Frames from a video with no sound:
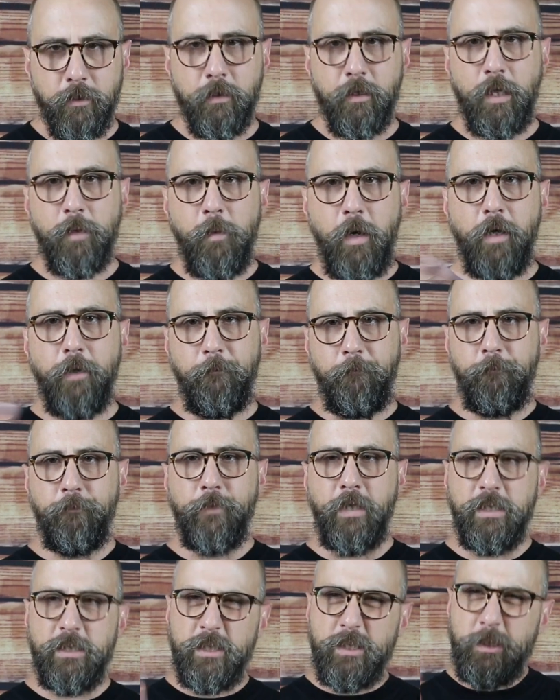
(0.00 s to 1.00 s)
come on,
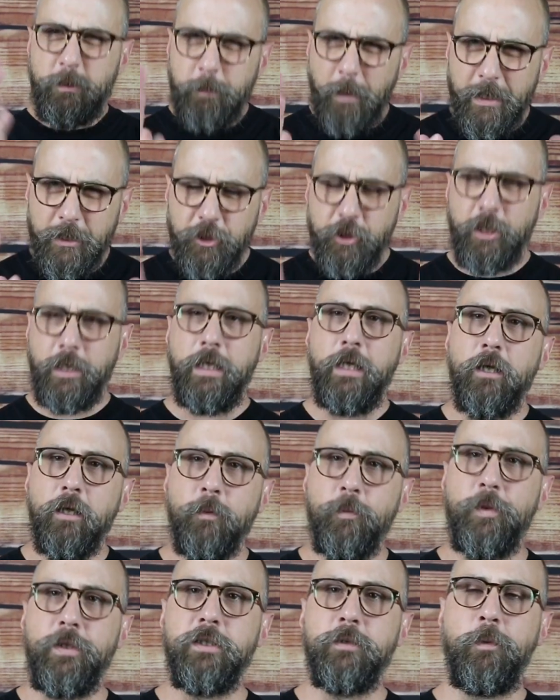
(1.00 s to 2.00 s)
especially here
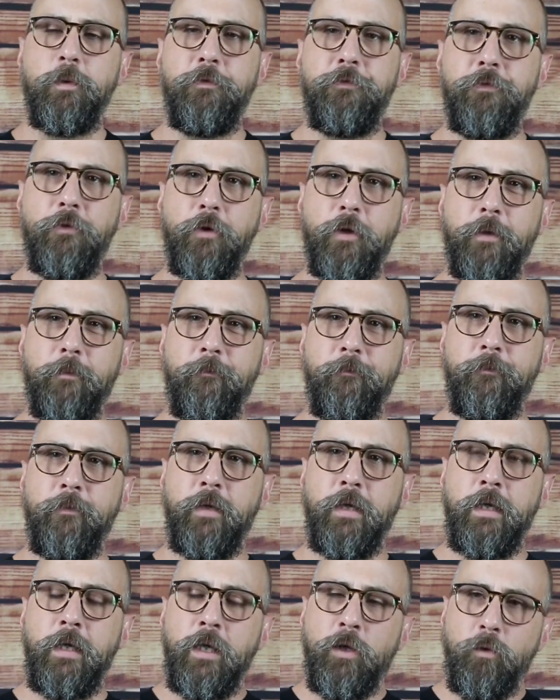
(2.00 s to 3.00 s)
at Principle 4.
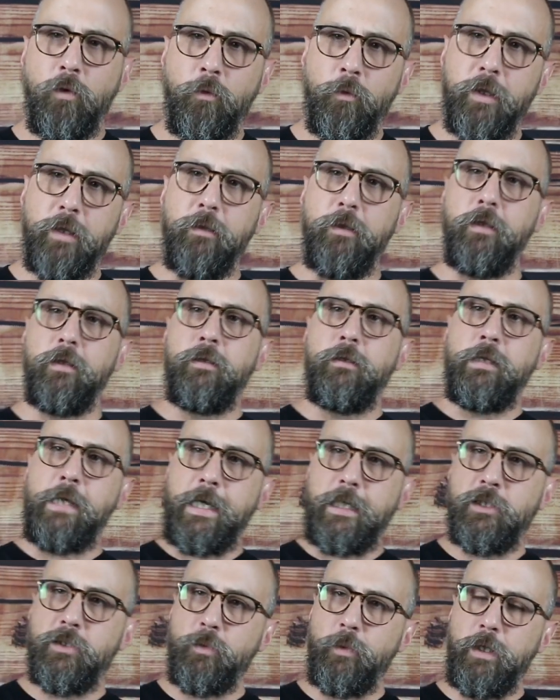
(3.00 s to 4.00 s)
Well,
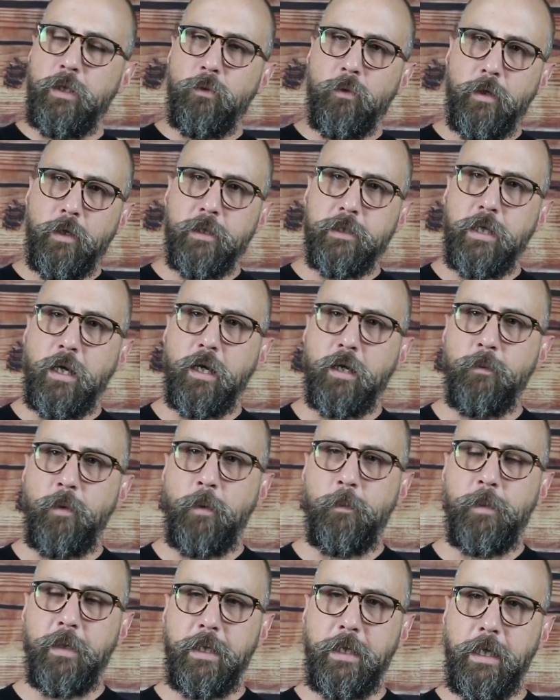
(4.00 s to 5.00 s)
next week, we're going to talk
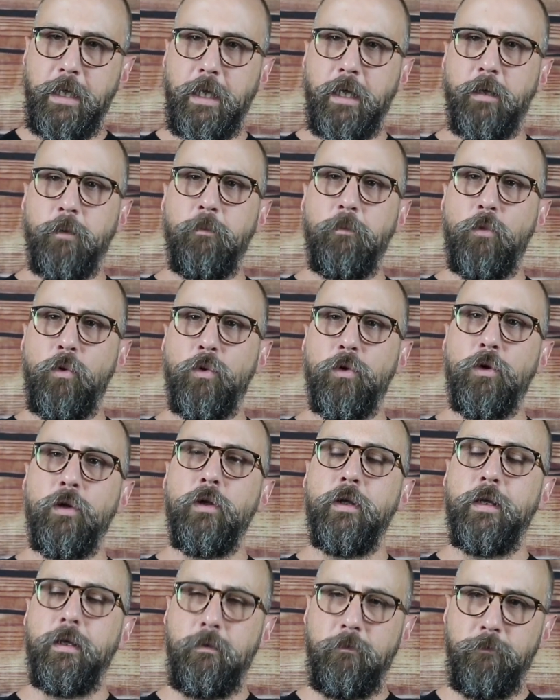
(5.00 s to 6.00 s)
about beginning a
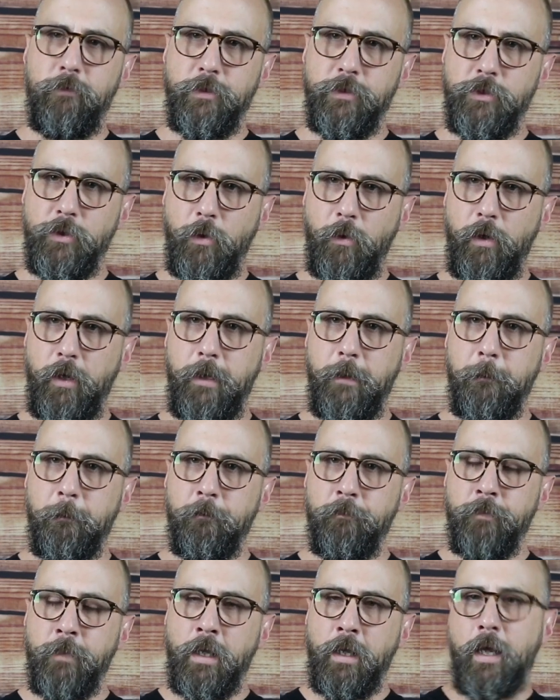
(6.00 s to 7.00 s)
moral inventory.
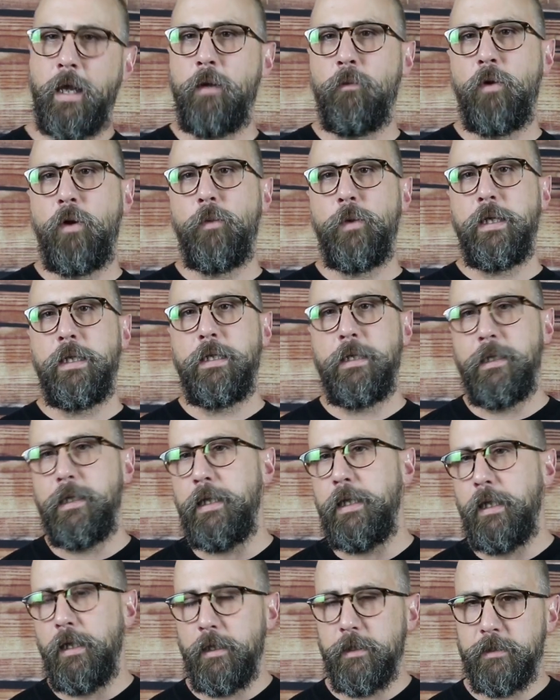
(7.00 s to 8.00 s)
And what we
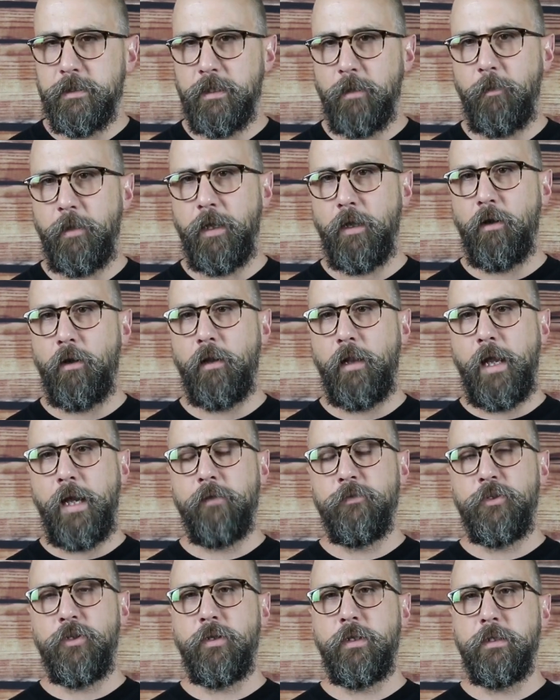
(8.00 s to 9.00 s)
need is somebody in our
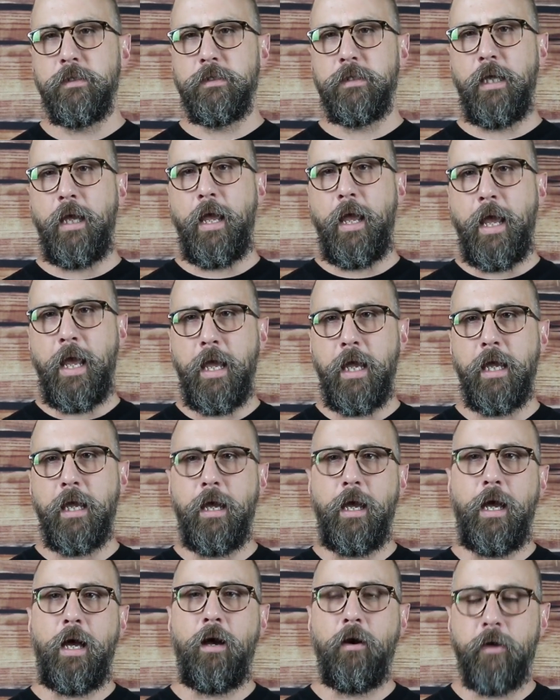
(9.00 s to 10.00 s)
lives who can say, hey,
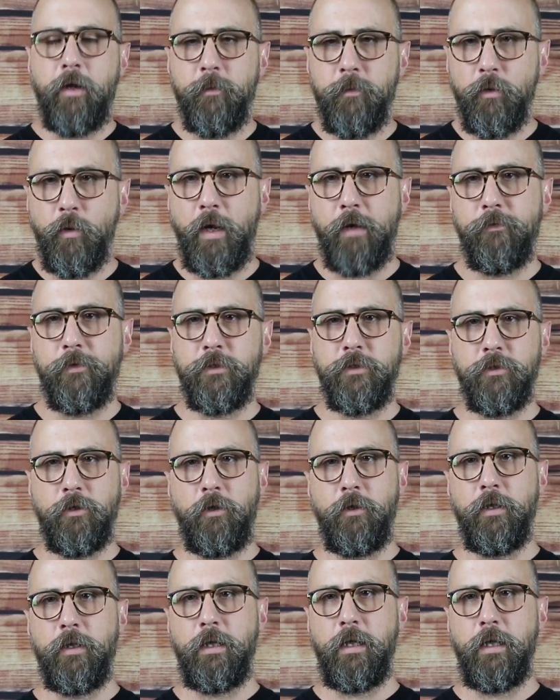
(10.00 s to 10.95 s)
how come you haven't started